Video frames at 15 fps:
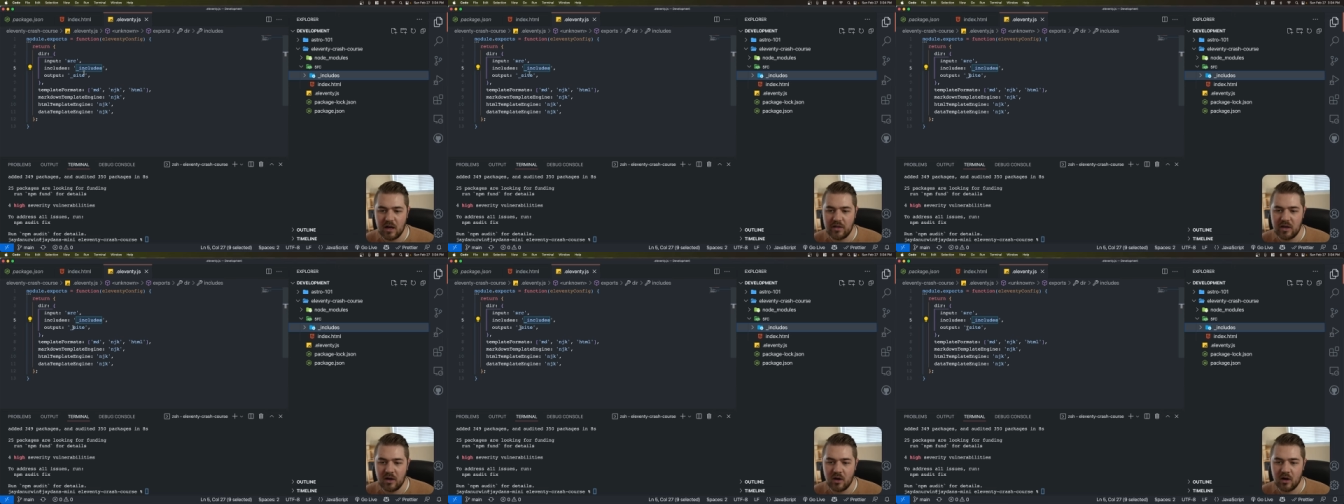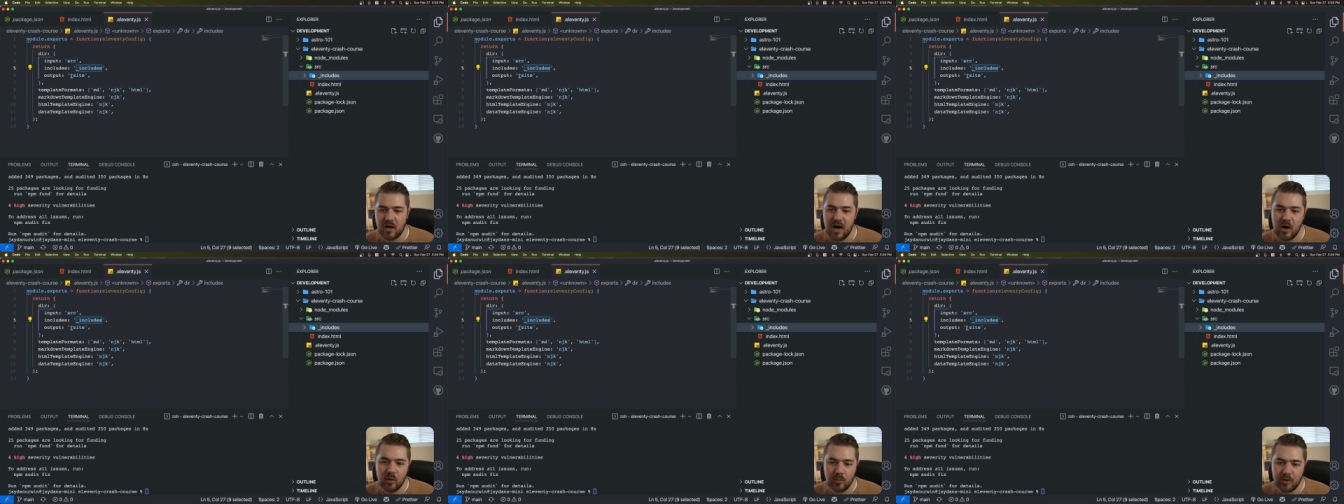And then our
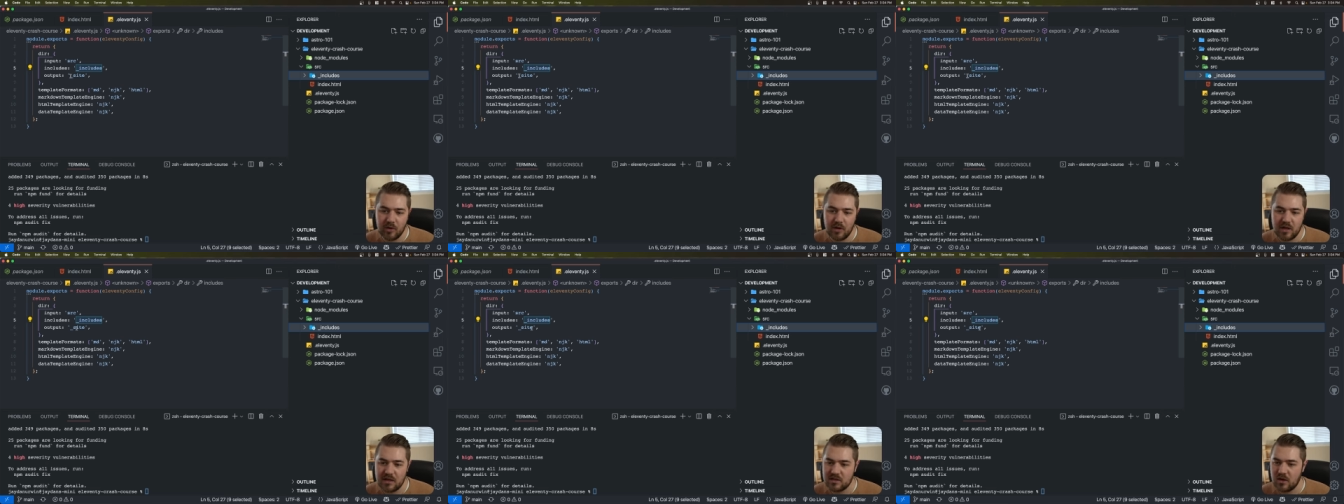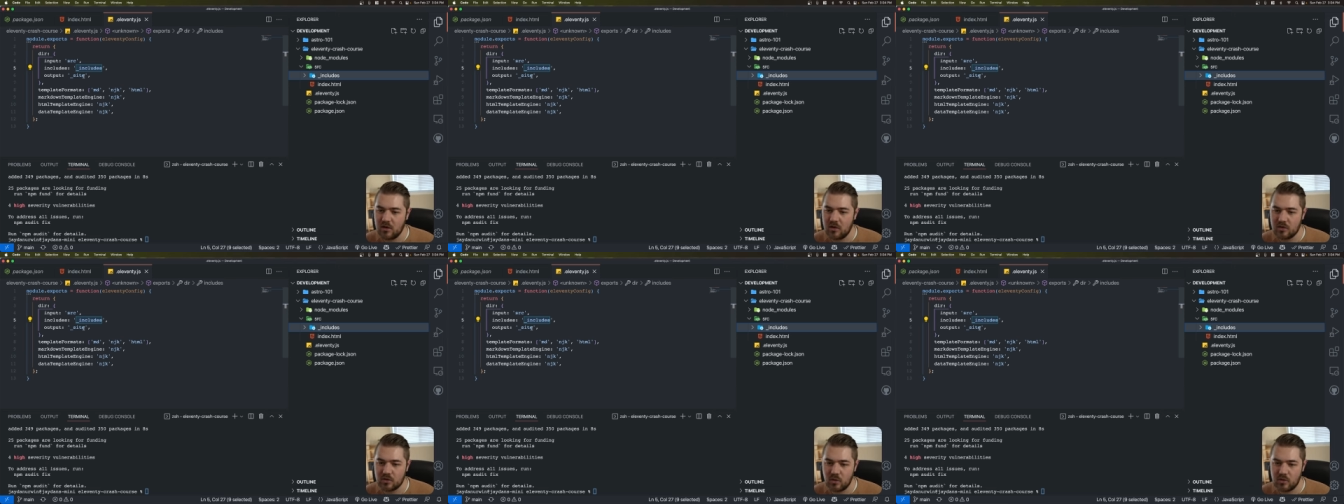output is
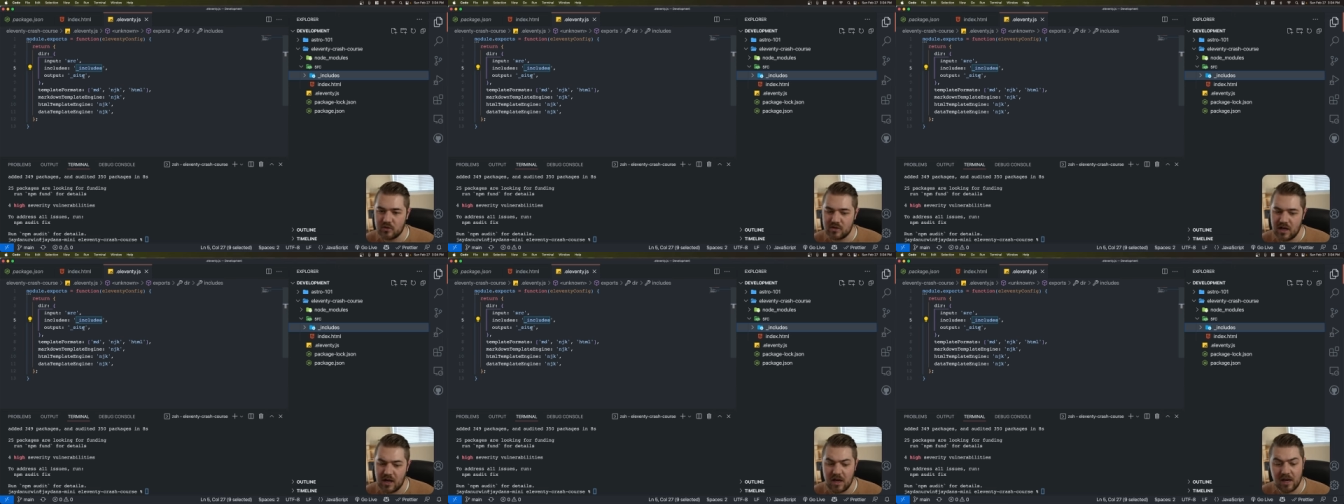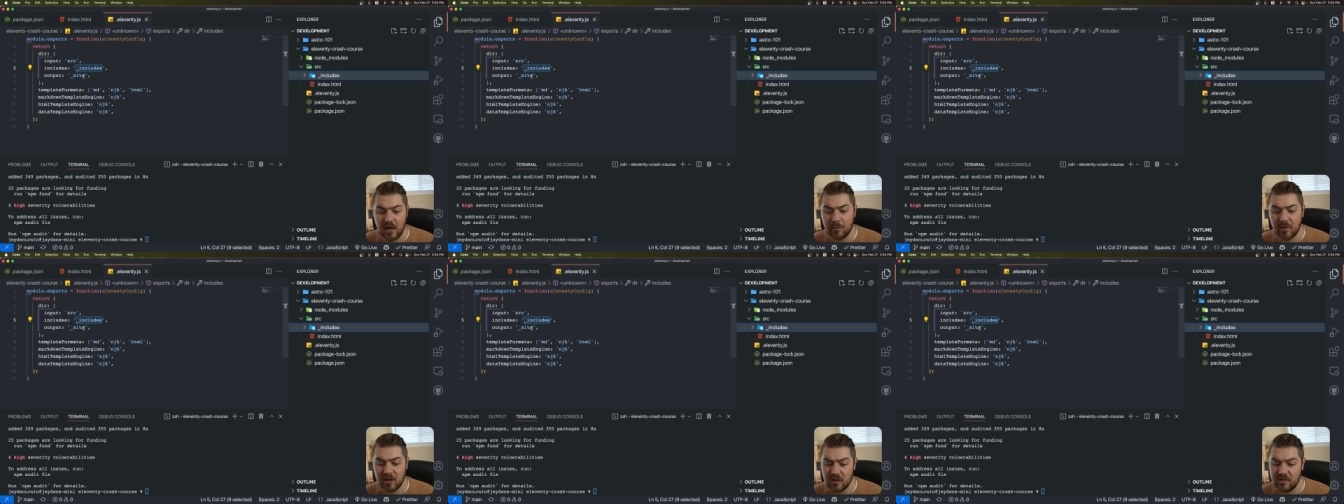underscore site. And
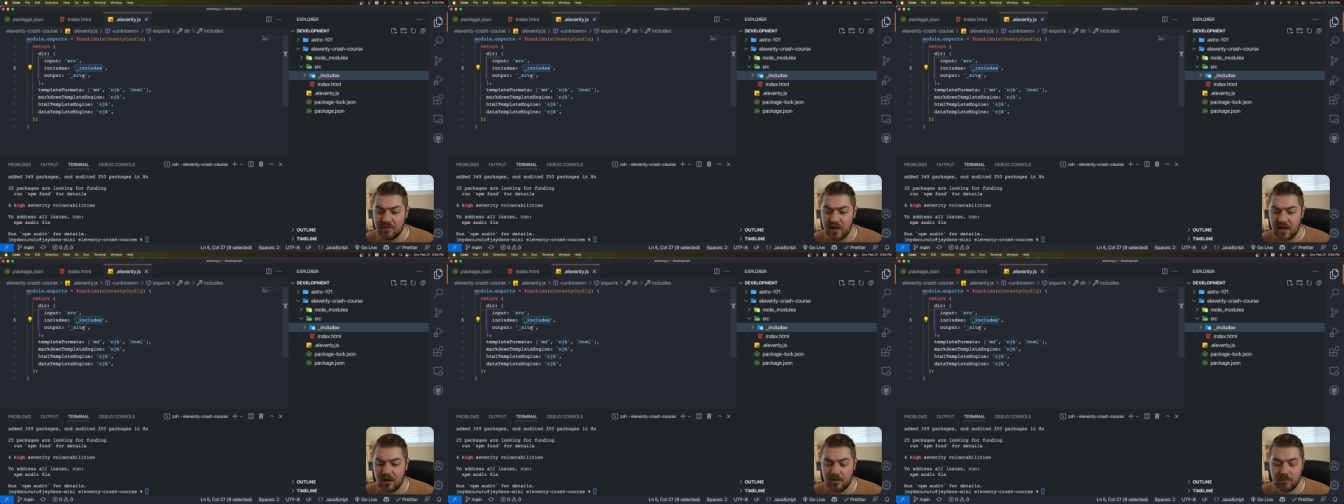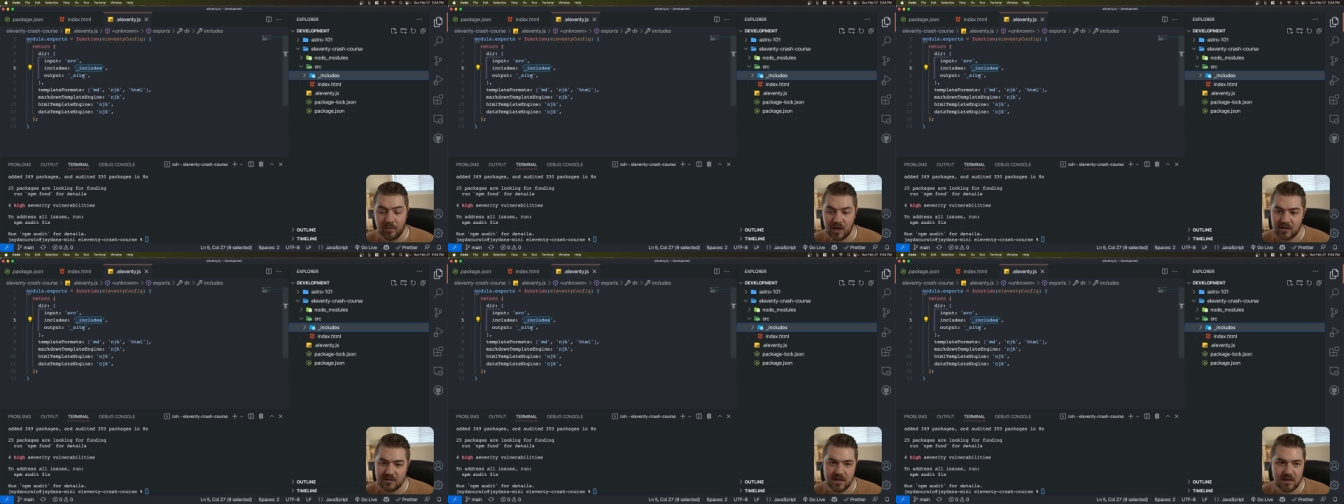I'm going to leave that
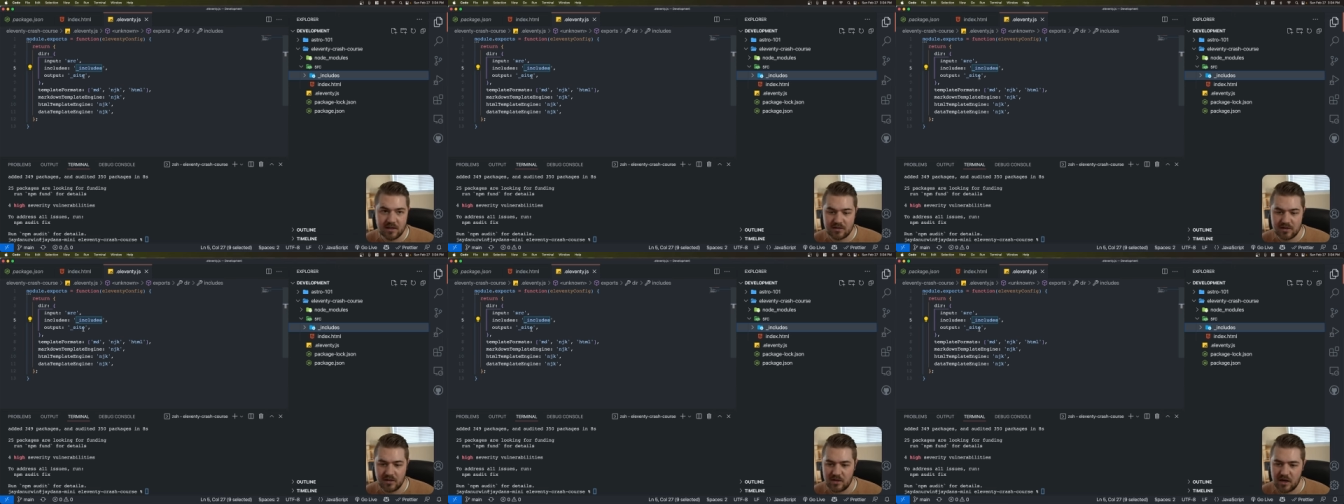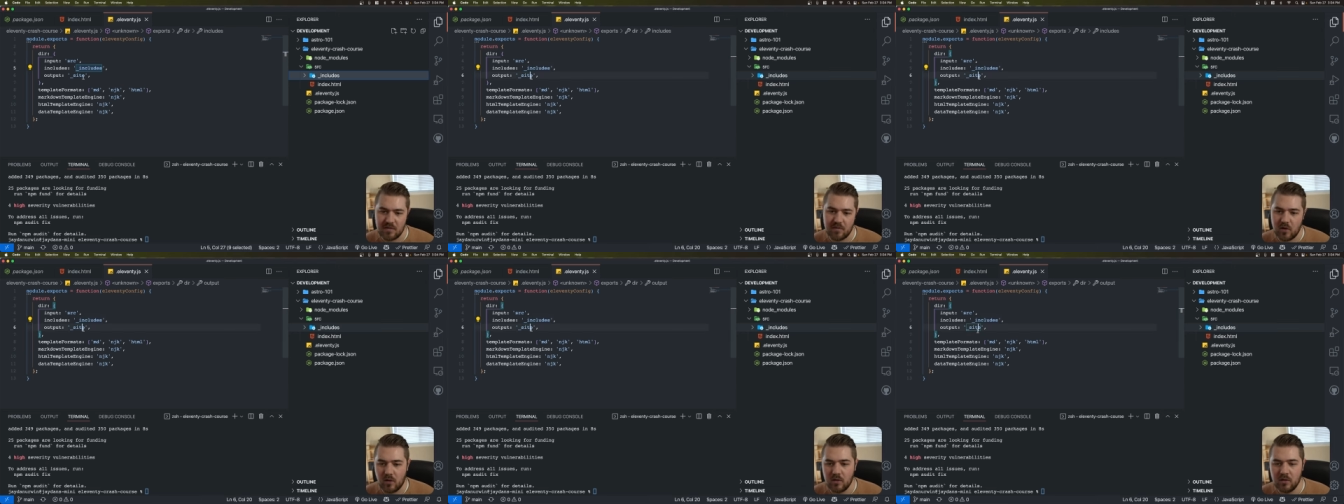because that is the
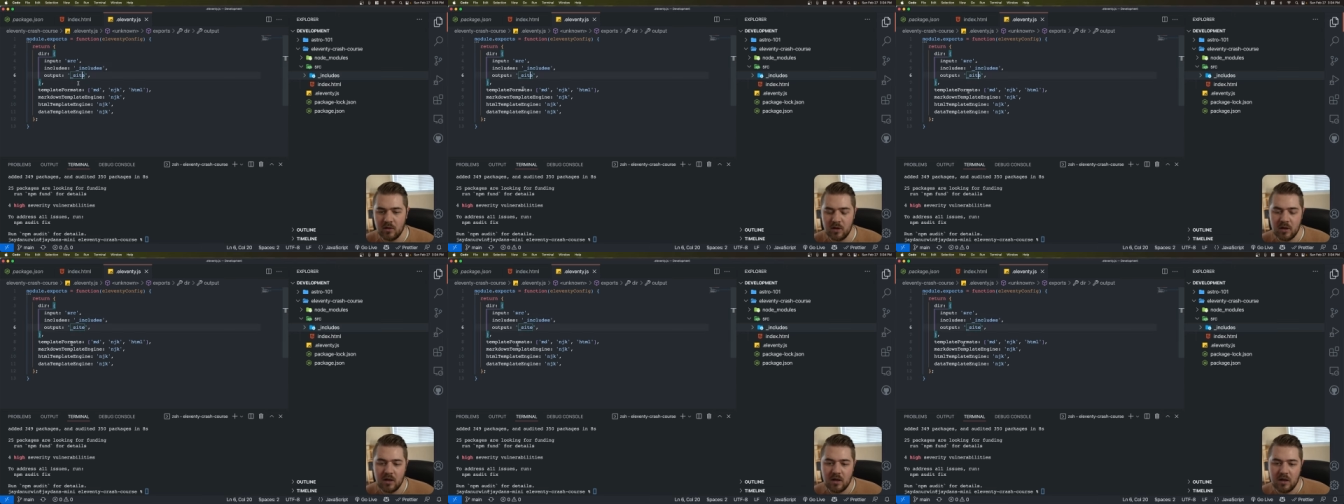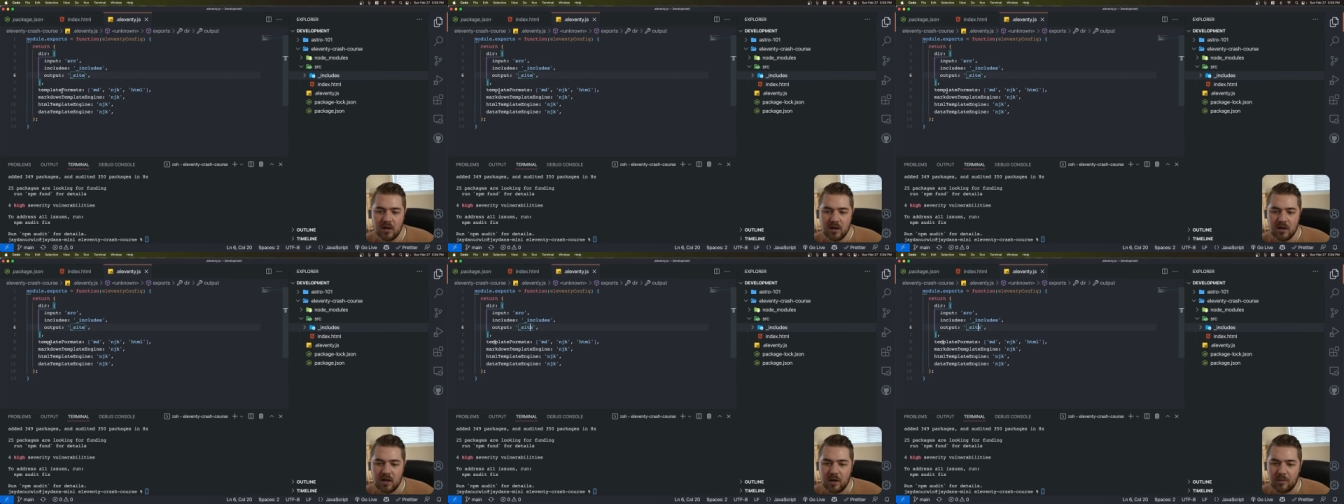default
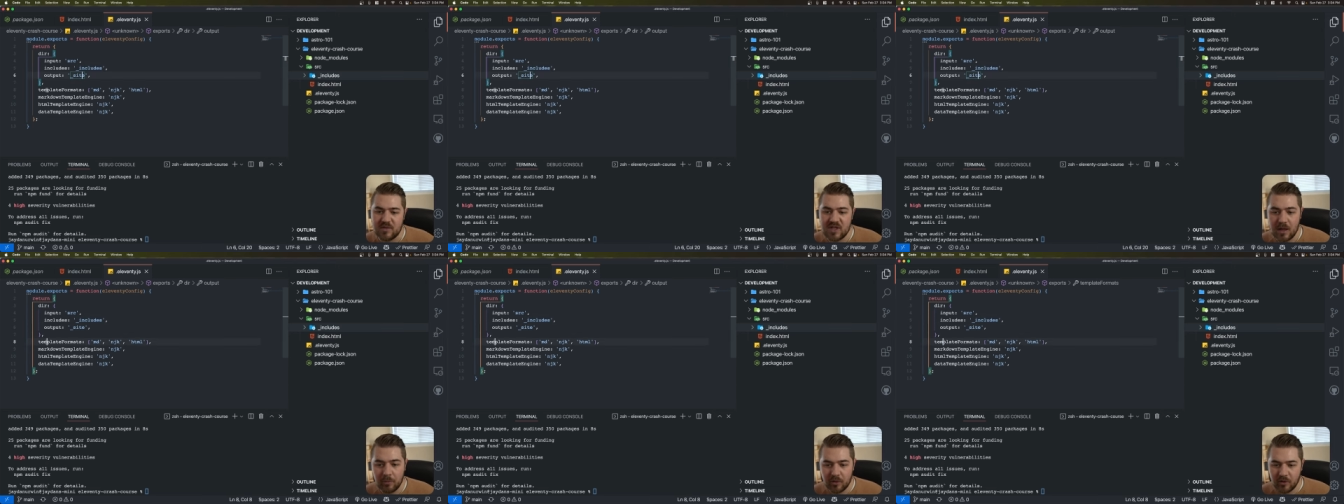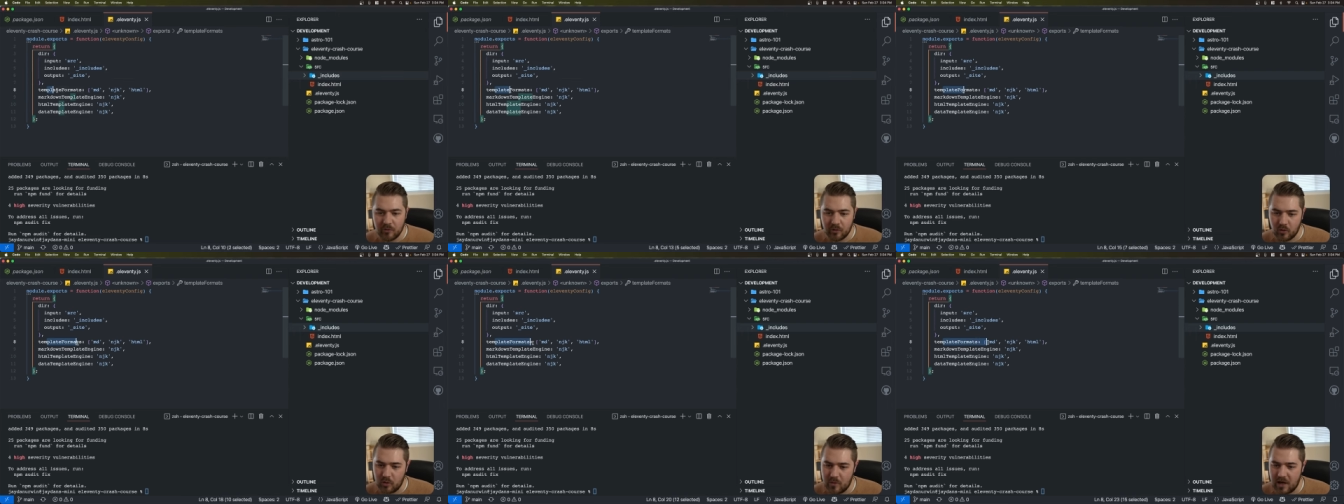um, template
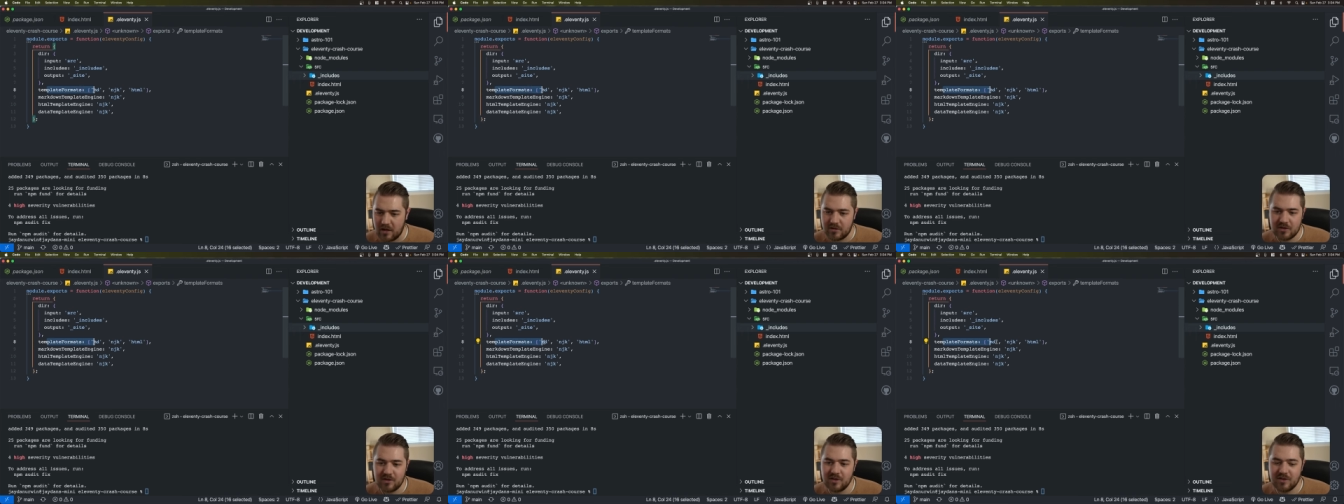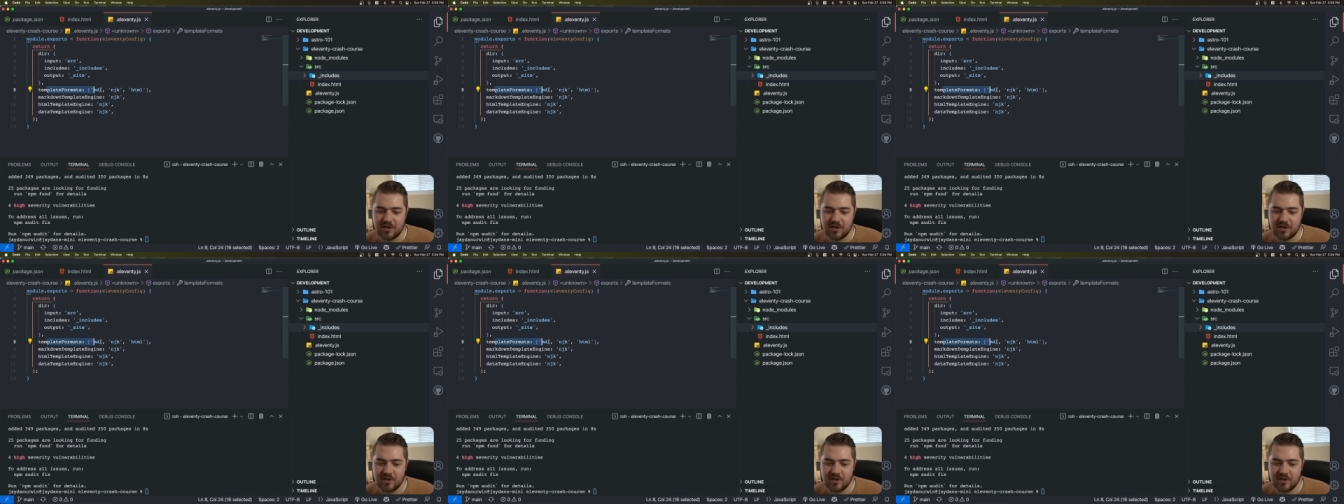formats.